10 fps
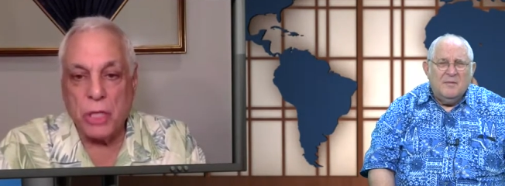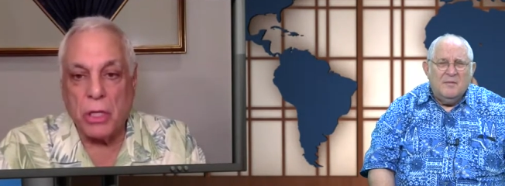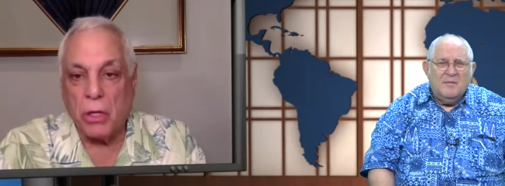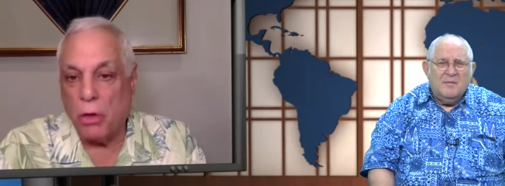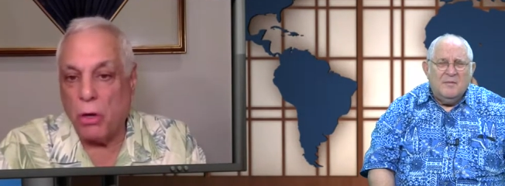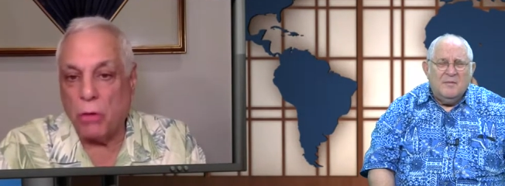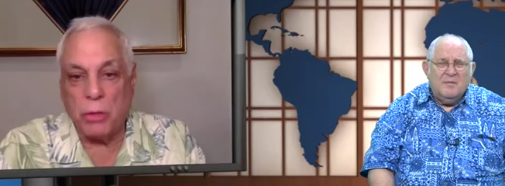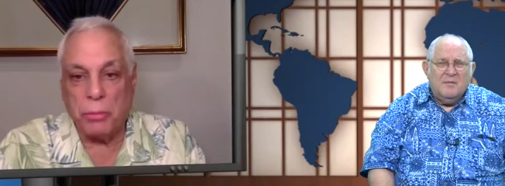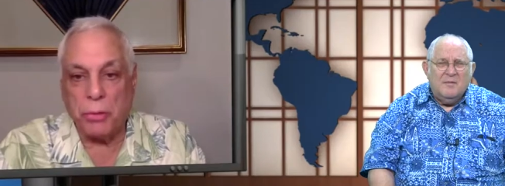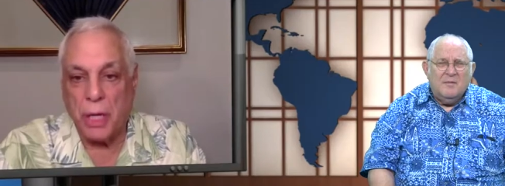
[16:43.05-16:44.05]
Speaker 1: the
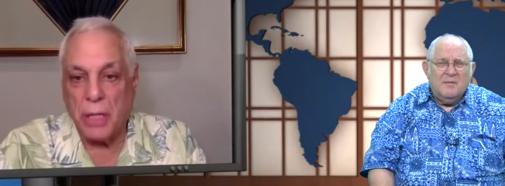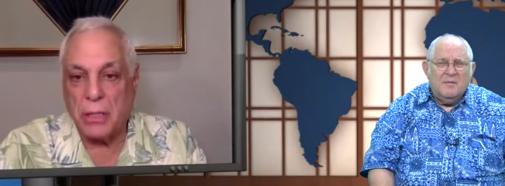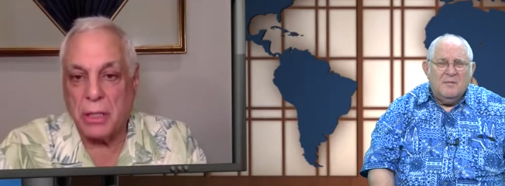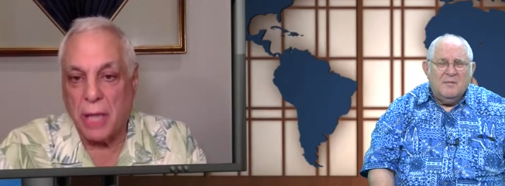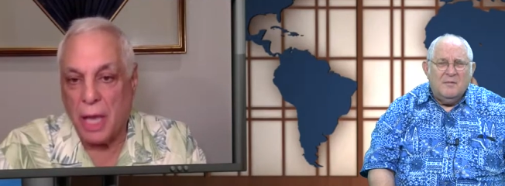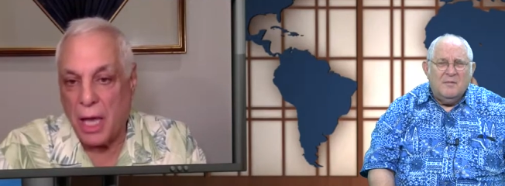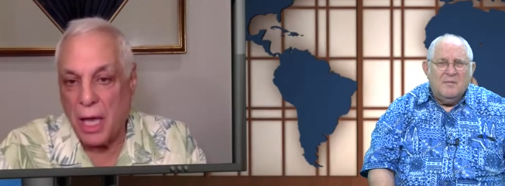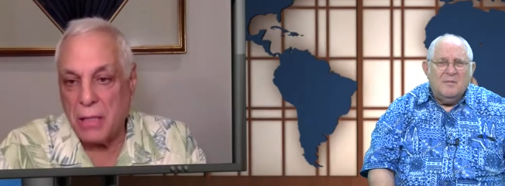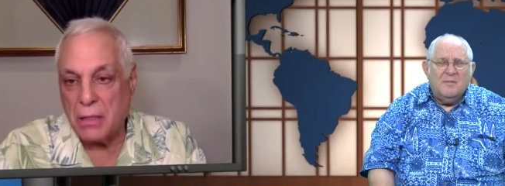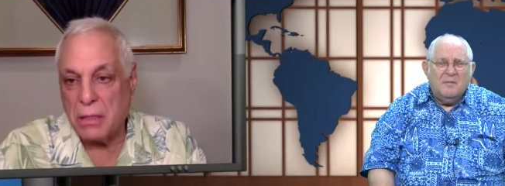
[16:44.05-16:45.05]
long-run price of
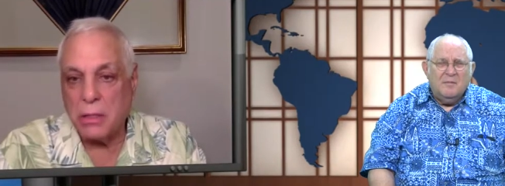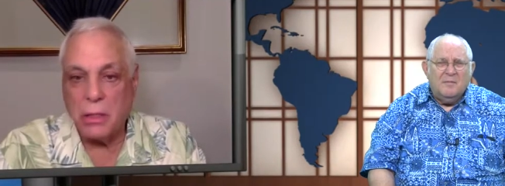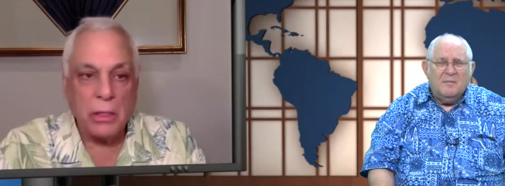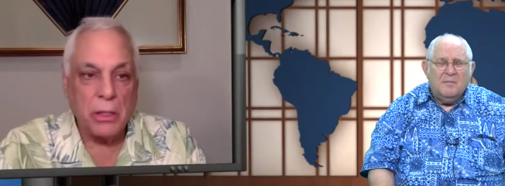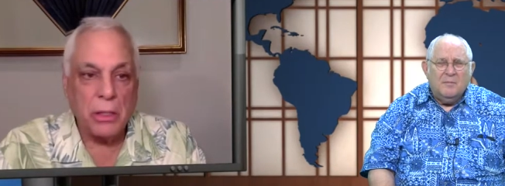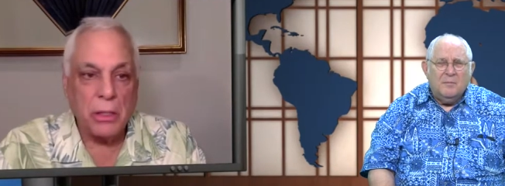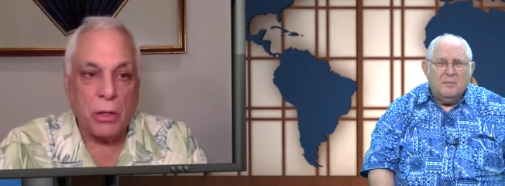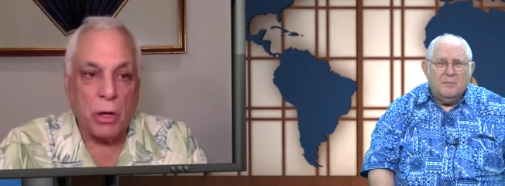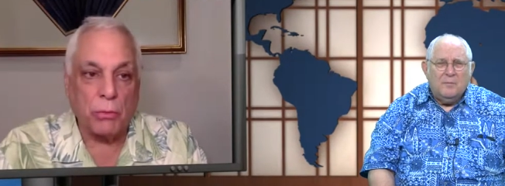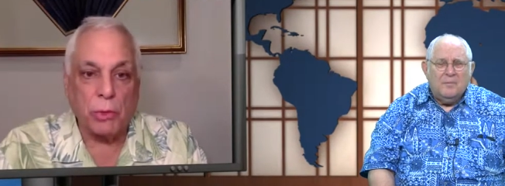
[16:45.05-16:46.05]
gas, the
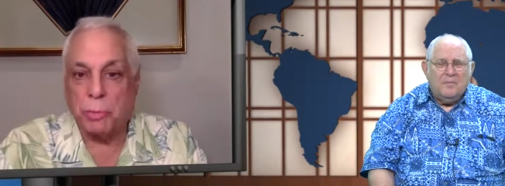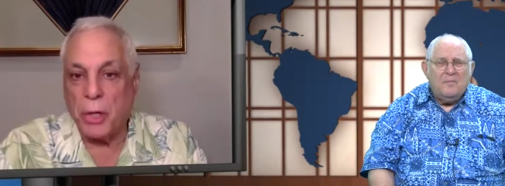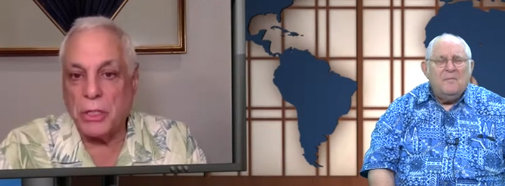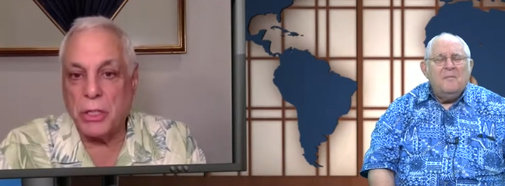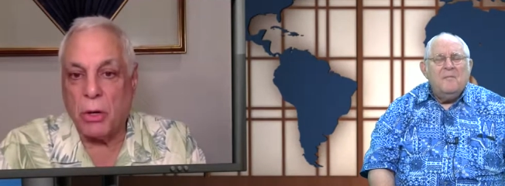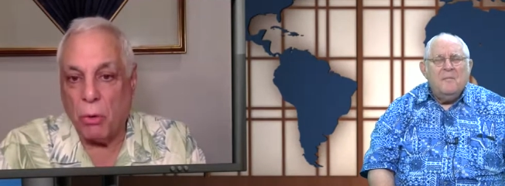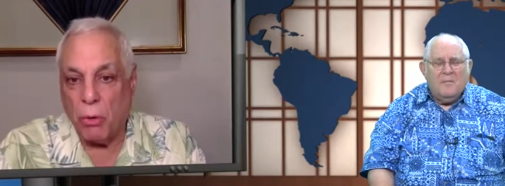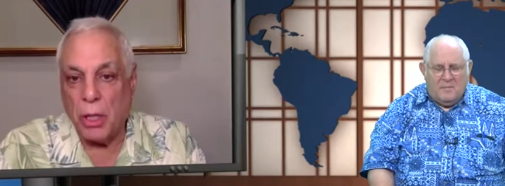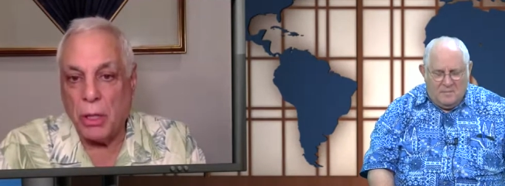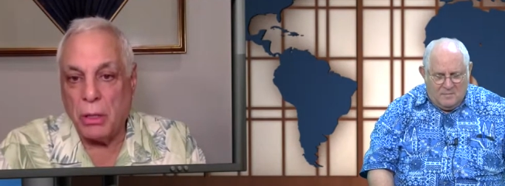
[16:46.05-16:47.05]
long-run price of
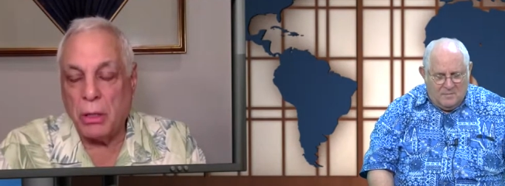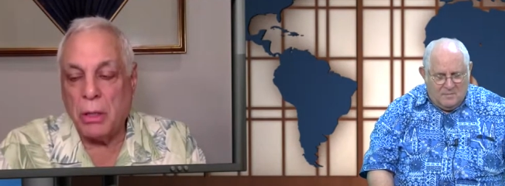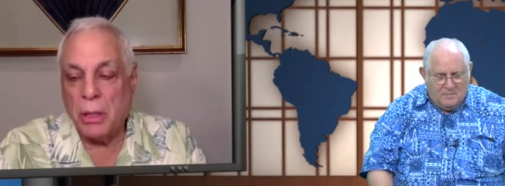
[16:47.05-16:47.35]
oil